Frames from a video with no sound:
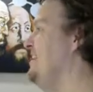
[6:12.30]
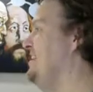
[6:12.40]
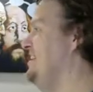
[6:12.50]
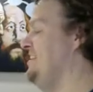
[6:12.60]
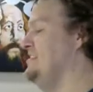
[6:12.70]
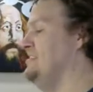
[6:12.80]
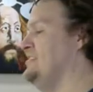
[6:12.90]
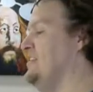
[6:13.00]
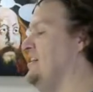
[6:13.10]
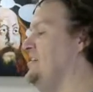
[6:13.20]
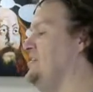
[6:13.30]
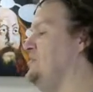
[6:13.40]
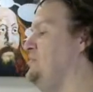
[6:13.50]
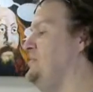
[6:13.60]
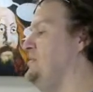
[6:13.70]
I like it. It's a line on a
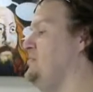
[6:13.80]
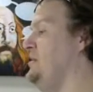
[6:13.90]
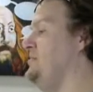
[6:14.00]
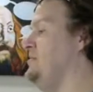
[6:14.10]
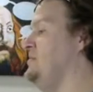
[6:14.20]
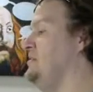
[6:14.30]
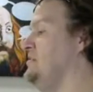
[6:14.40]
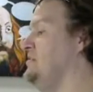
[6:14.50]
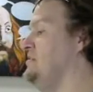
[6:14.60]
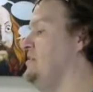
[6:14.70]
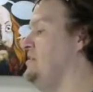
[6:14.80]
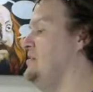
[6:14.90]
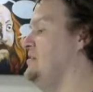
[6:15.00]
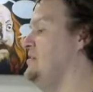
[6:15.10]
red piece of paper. It's a good start.